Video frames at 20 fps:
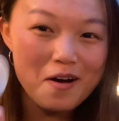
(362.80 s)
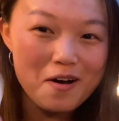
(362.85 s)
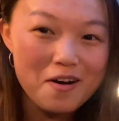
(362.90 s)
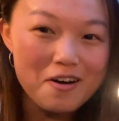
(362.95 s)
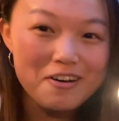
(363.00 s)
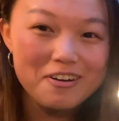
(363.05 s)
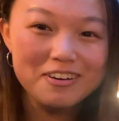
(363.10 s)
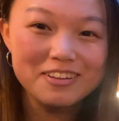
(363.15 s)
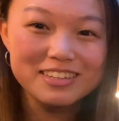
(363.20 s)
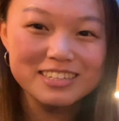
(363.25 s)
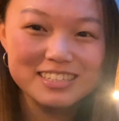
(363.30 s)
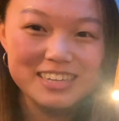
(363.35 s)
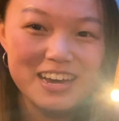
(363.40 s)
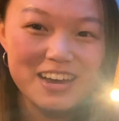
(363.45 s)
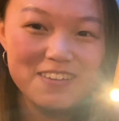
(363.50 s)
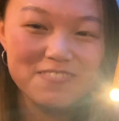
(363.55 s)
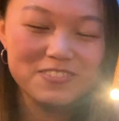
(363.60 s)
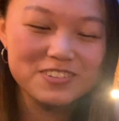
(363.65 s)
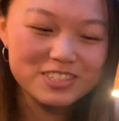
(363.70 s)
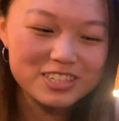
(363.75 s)
all the
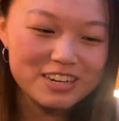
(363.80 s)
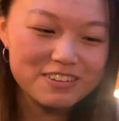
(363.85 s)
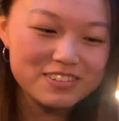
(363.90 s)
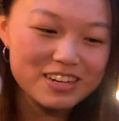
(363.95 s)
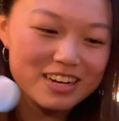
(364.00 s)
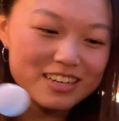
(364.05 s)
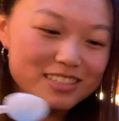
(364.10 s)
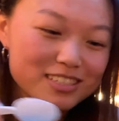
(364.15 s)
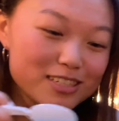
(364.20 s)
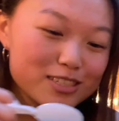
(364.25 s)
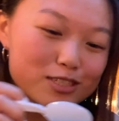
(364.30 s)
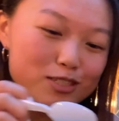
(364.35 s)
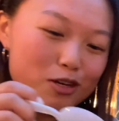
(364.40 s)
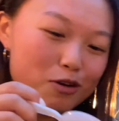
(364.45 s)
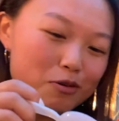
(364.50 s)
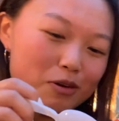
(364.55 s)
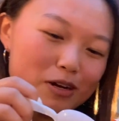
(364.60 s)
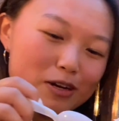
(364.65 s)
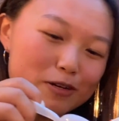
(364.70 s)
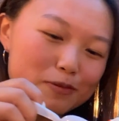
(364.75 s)
time for shaved ice. It's
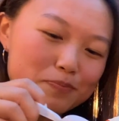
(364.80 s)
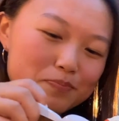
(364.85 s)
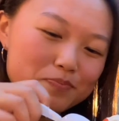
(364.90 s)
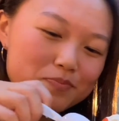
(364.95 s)
so good.